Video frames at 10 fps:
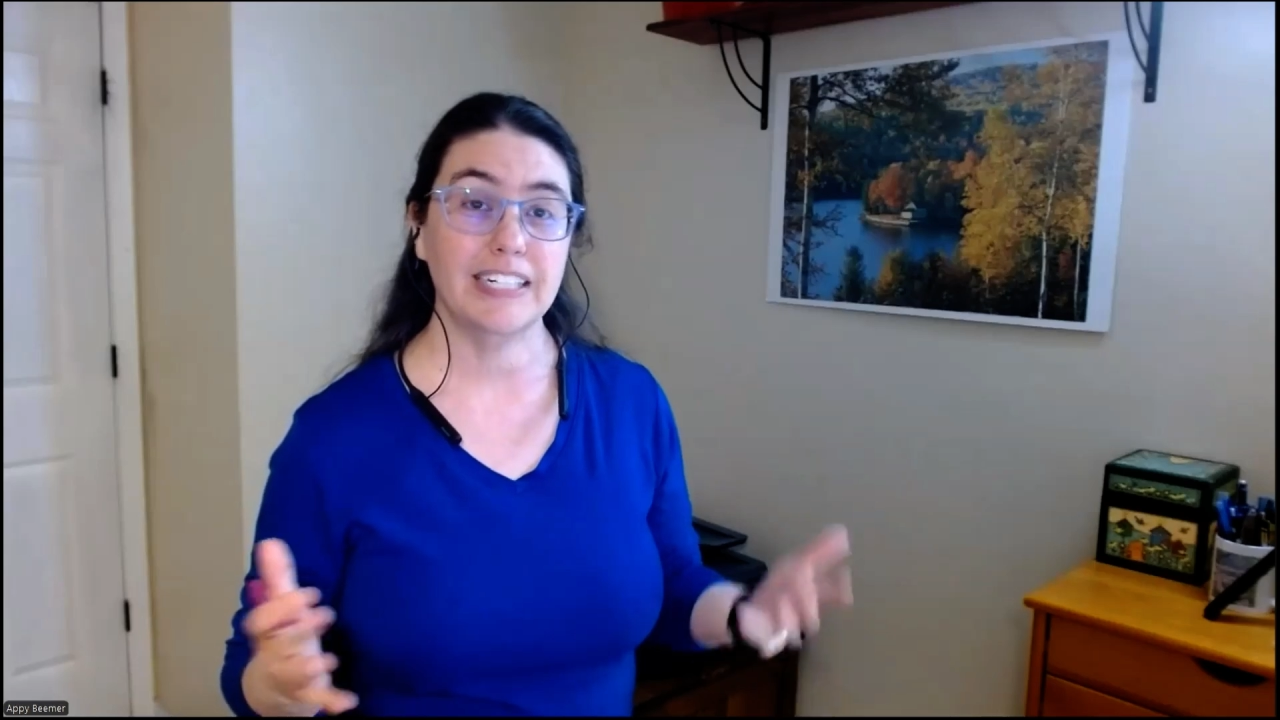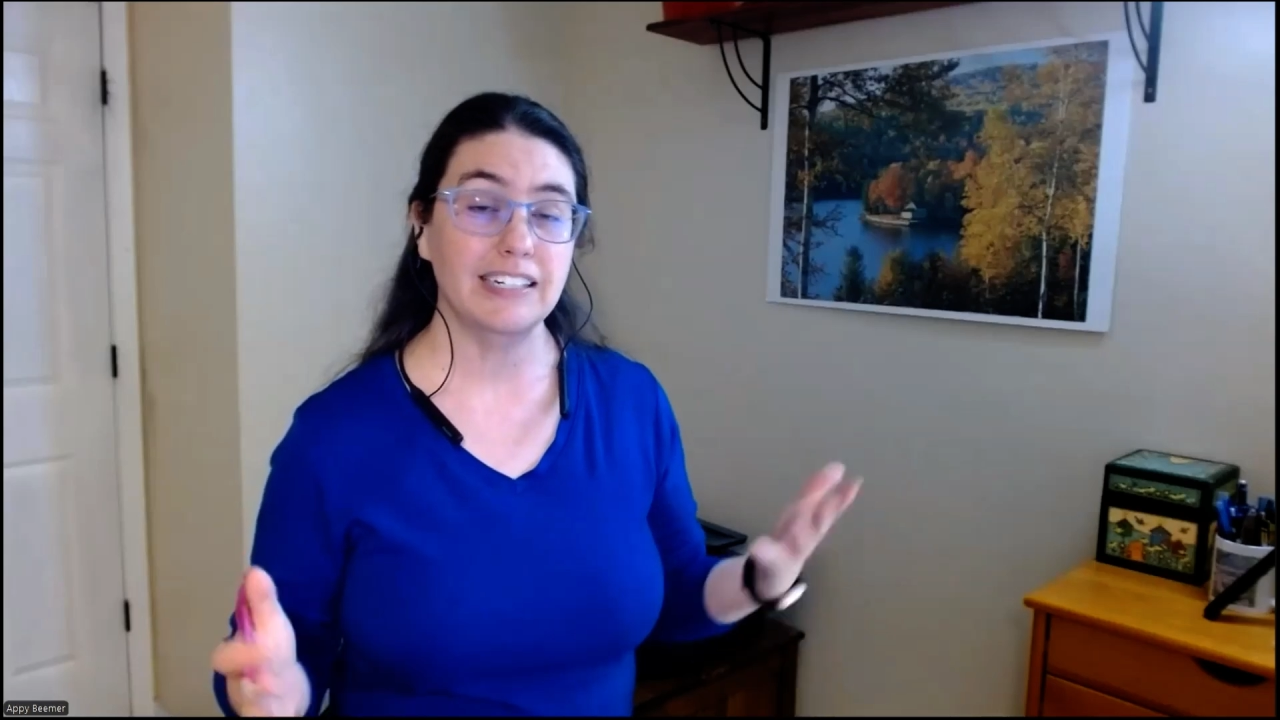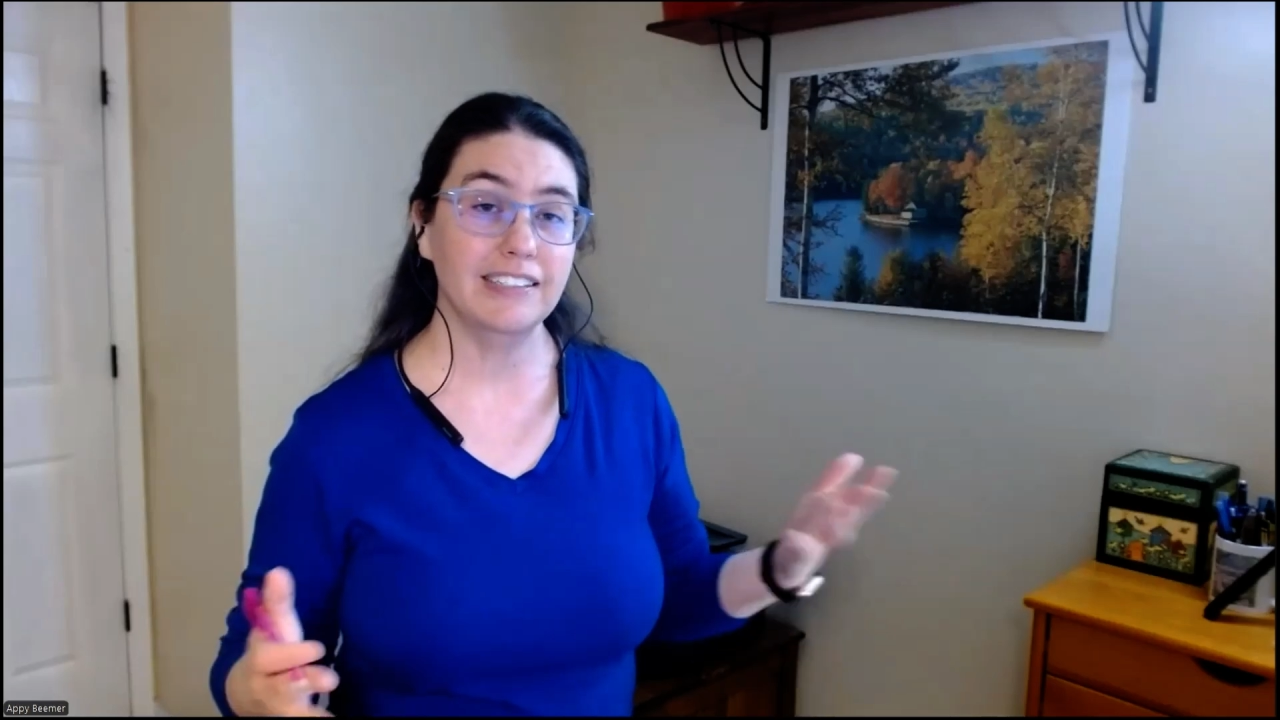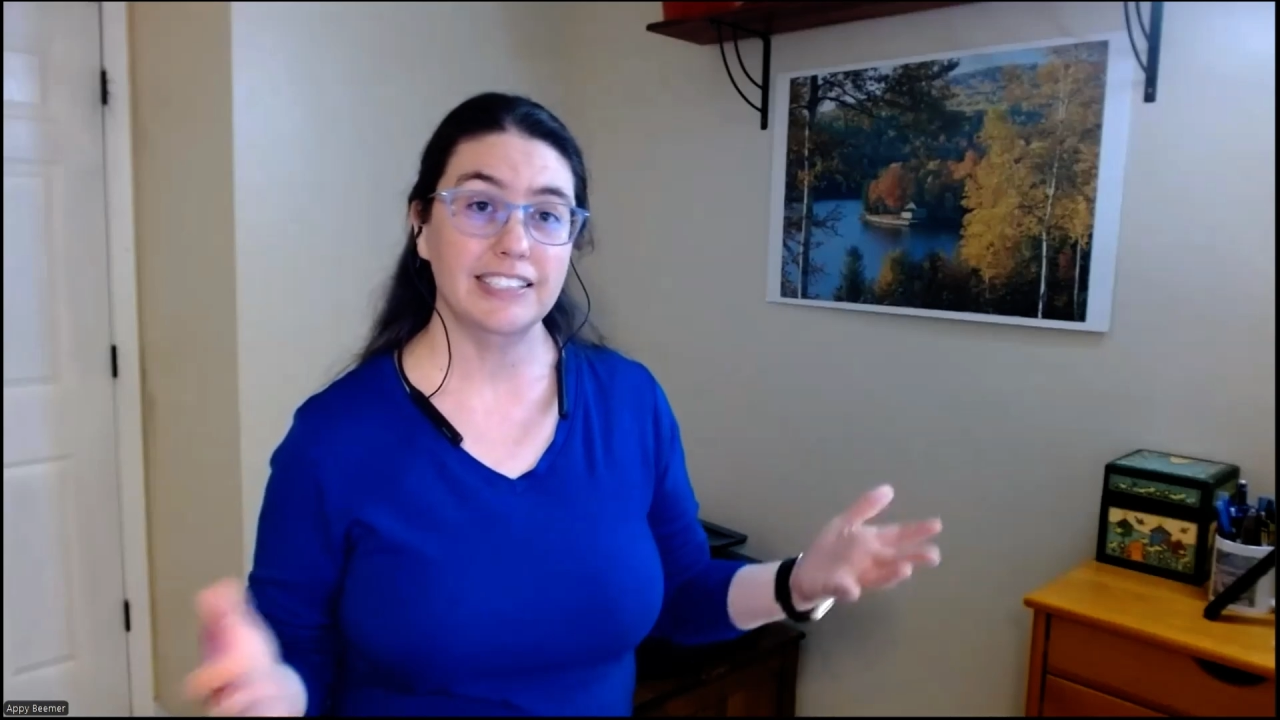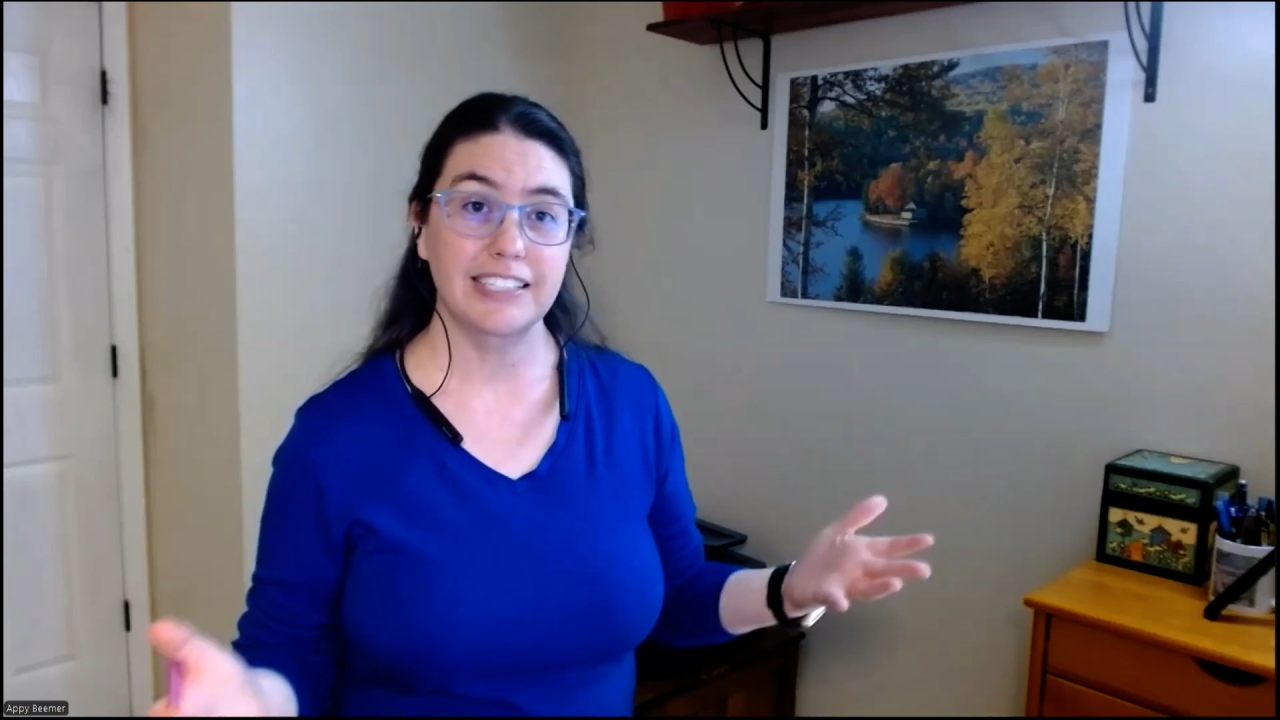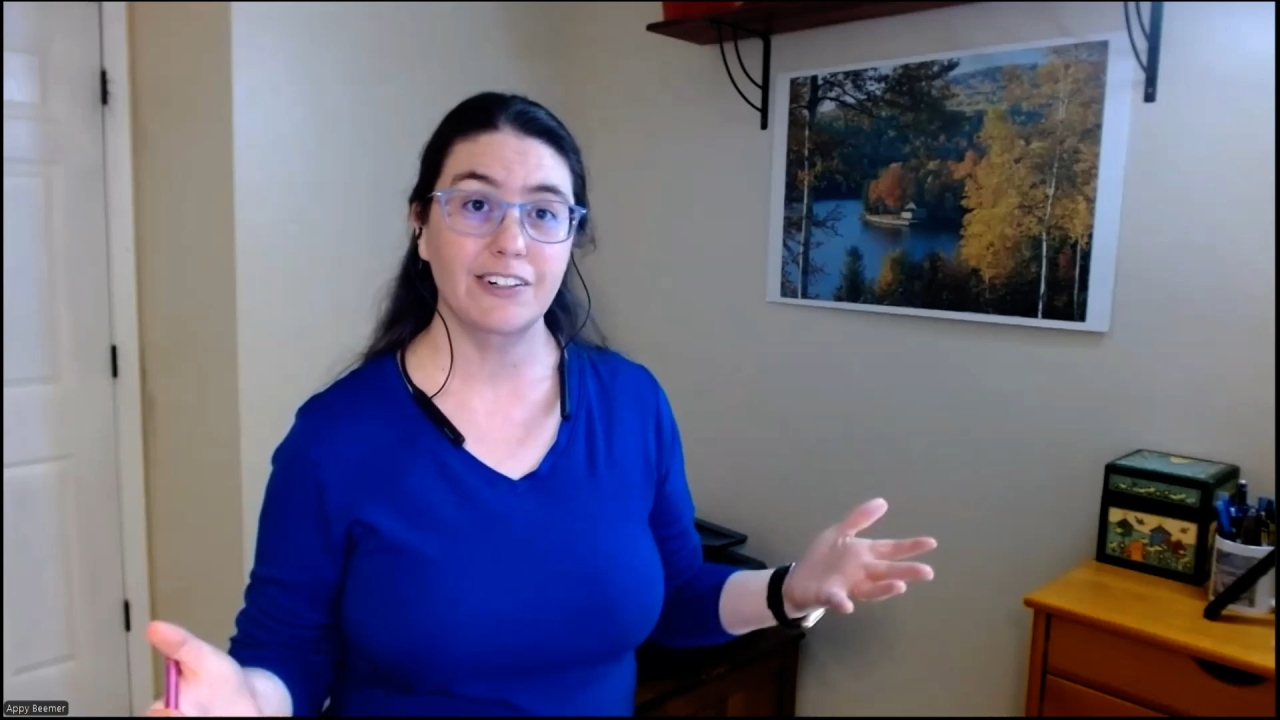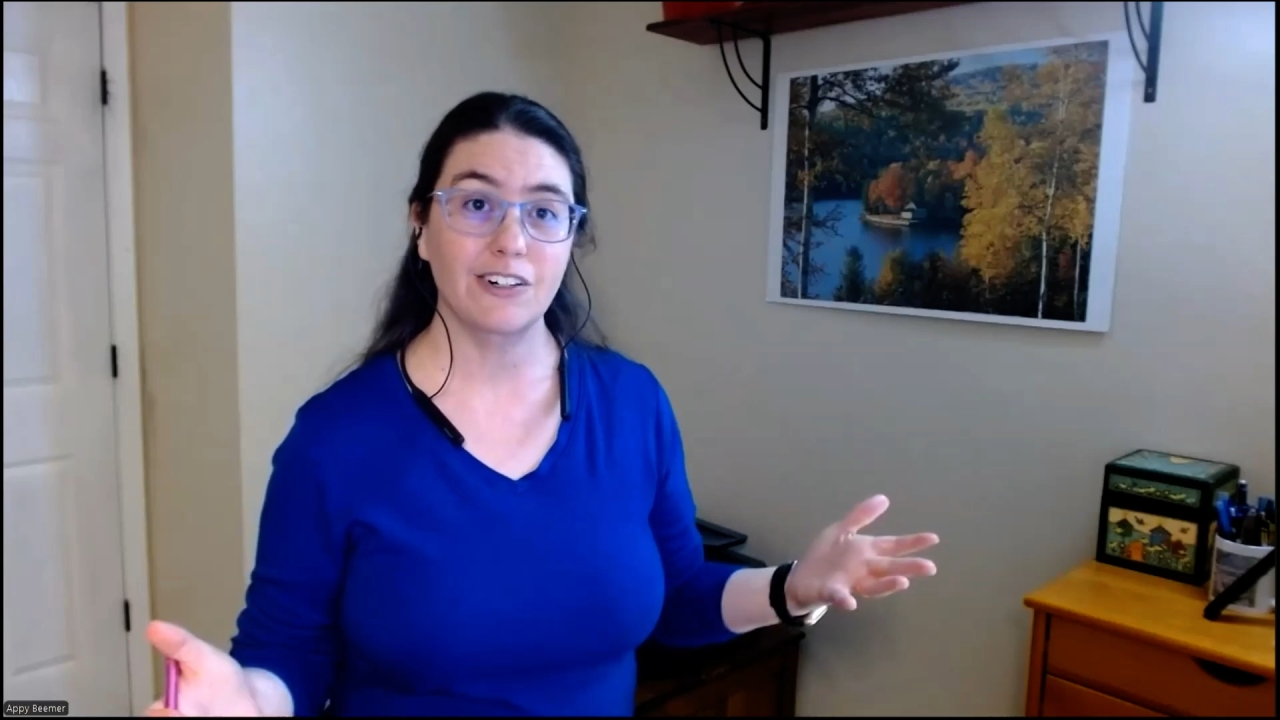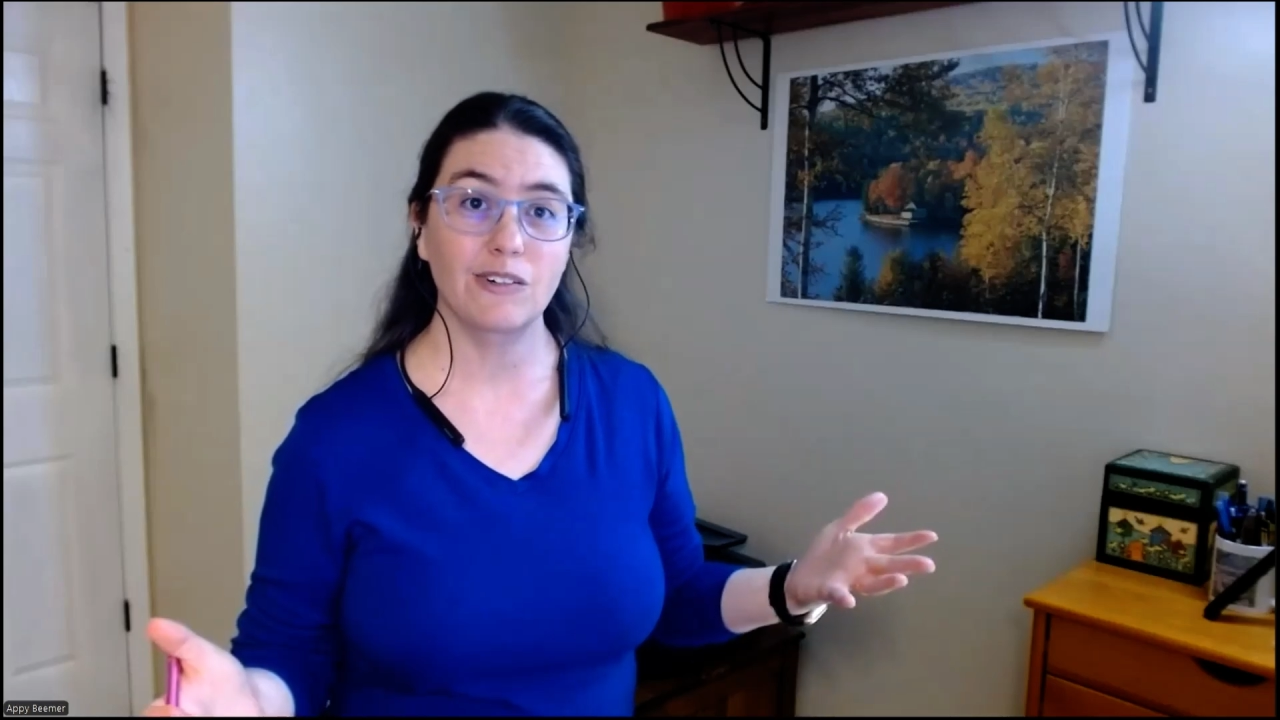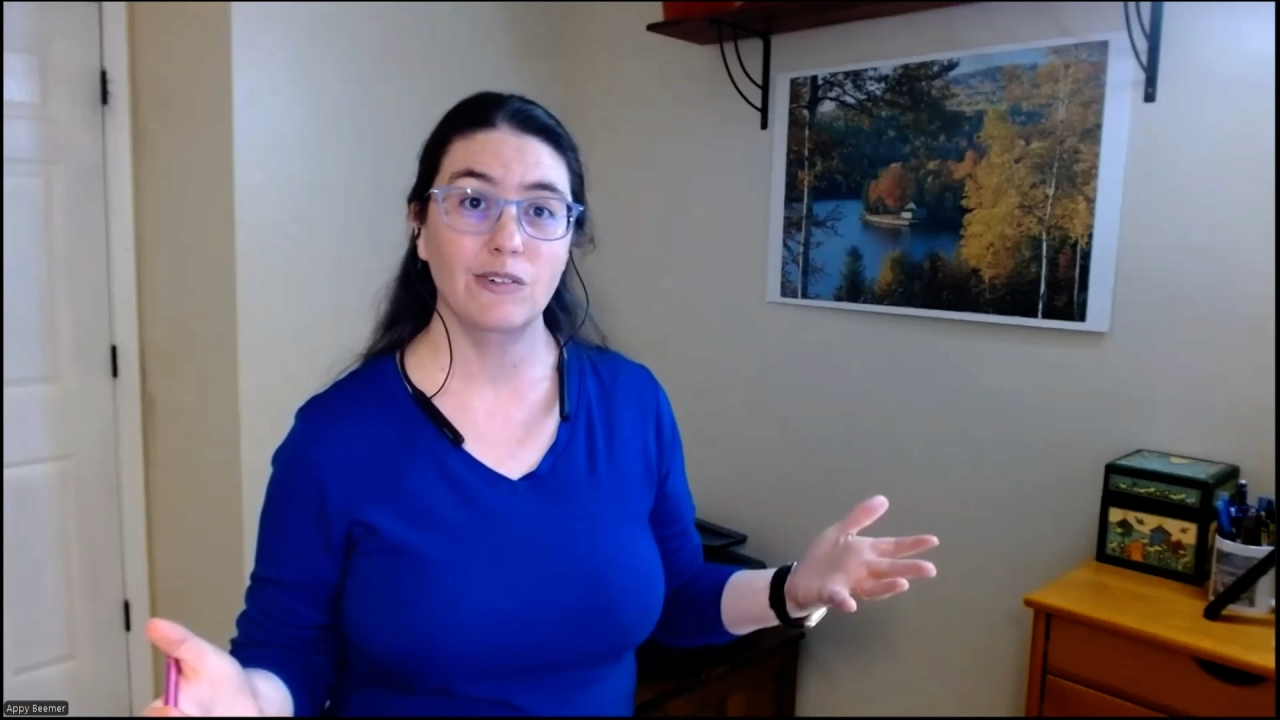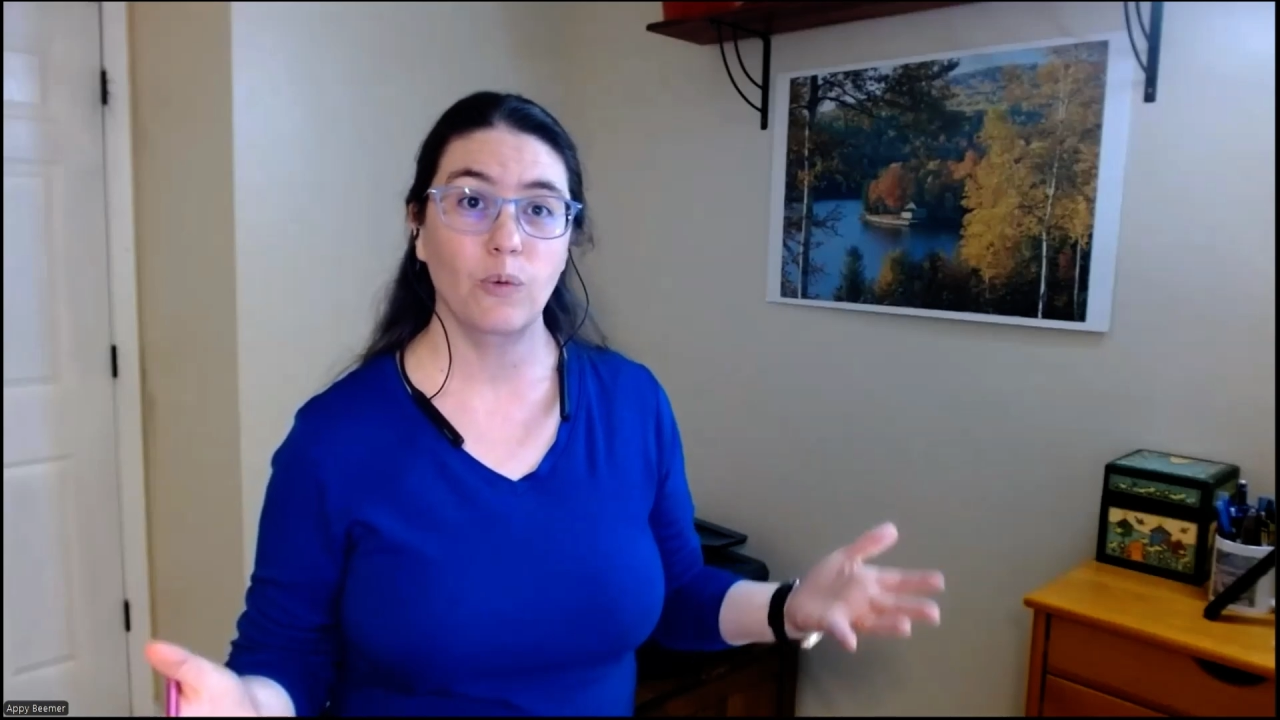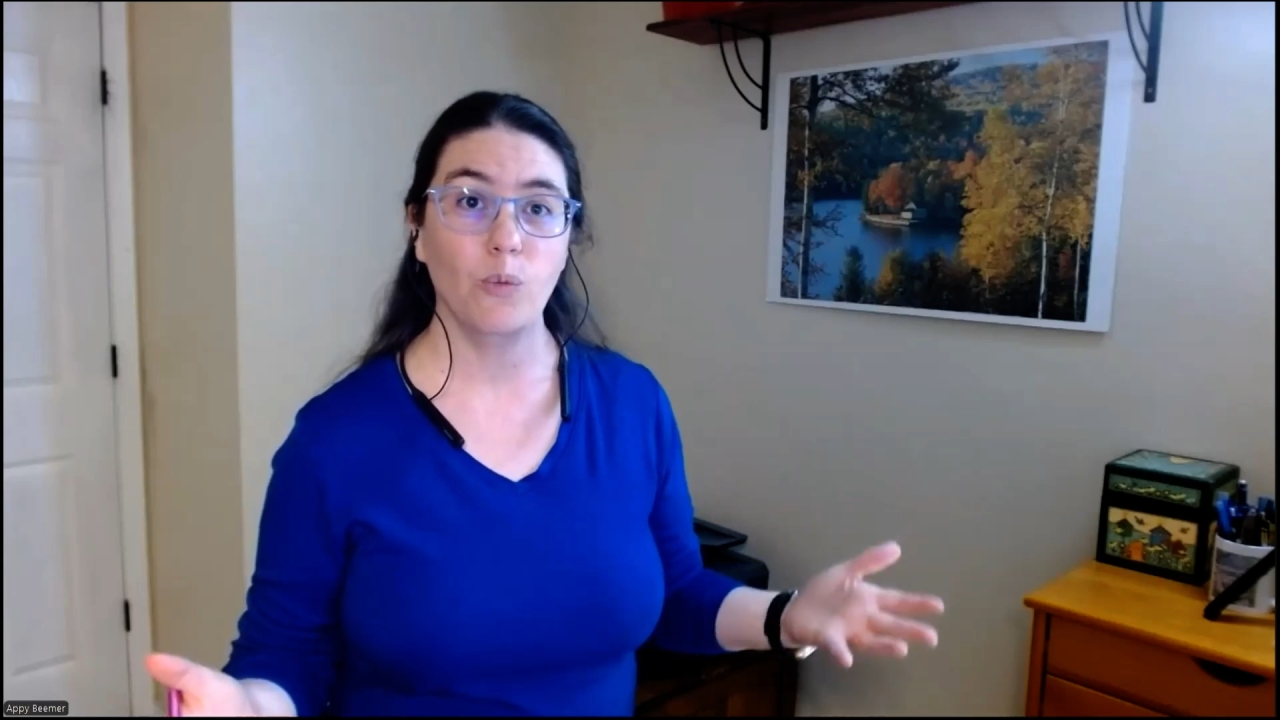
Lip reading: consider